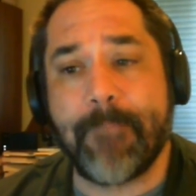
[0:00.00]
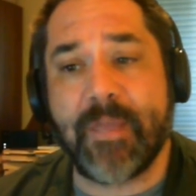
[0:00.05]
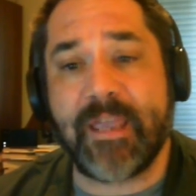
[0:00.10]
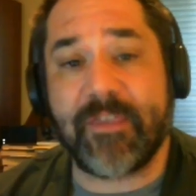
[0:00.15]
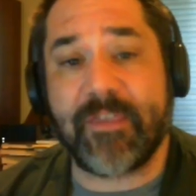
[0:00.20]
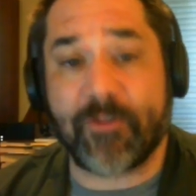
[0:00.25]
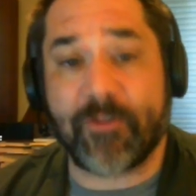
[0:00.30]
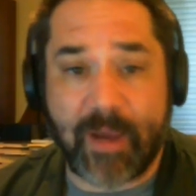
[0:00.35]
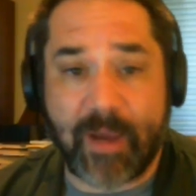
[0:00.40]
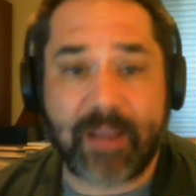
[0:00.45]

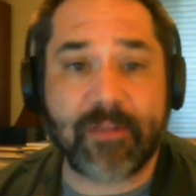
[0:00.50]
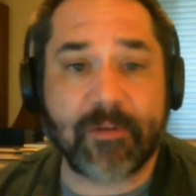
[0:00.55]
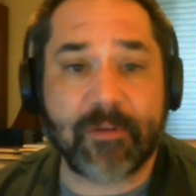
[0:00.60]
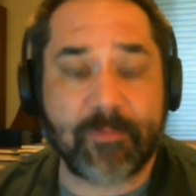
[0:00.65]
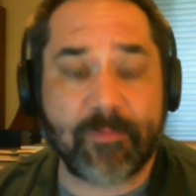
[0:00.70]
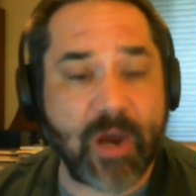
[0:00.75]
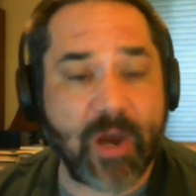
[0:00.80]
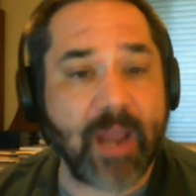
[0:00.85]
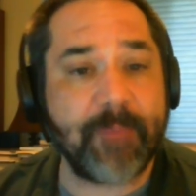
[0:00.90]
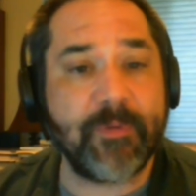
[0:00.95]
in the regular
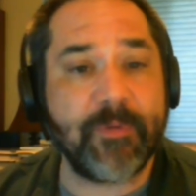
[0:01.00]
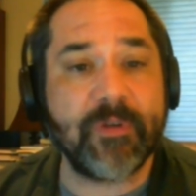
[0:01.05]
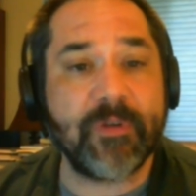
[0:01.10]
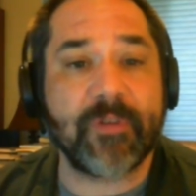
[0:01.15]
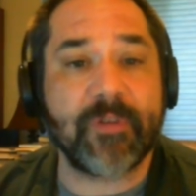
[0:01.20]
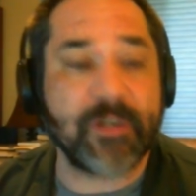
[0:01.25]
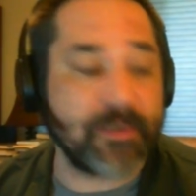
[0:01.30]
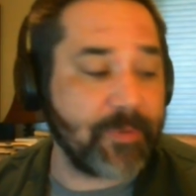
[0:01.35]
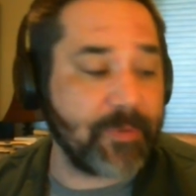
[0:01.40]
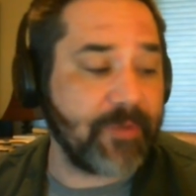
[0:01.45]
Prime
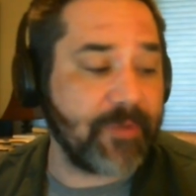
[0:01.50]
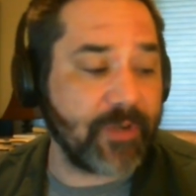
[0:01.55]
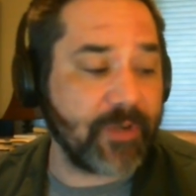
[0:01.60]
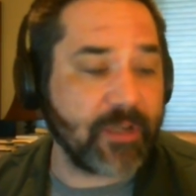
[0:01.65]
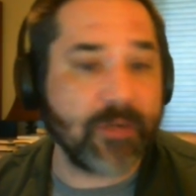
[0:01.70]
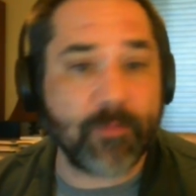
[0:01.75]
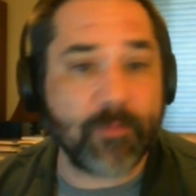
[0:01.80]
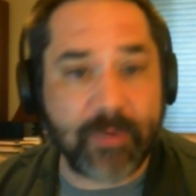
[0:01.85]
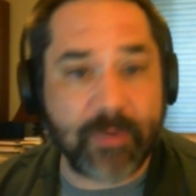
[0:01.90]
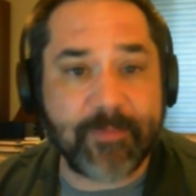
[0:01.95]
universe. But if you're
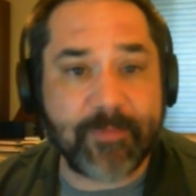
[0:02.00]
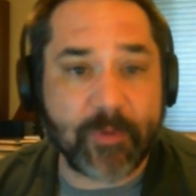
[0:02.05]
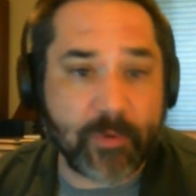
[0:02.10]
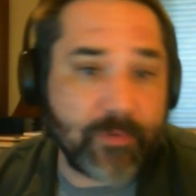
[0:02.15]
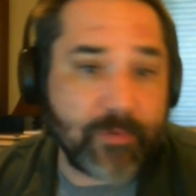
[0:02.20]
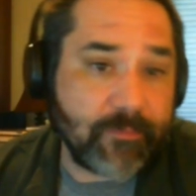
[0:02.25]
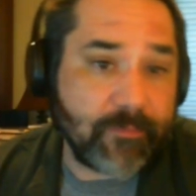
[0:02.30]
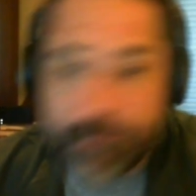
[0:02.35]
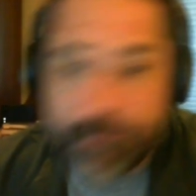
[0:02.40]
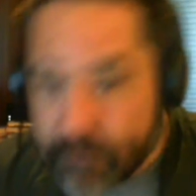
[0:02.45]
going to reboot,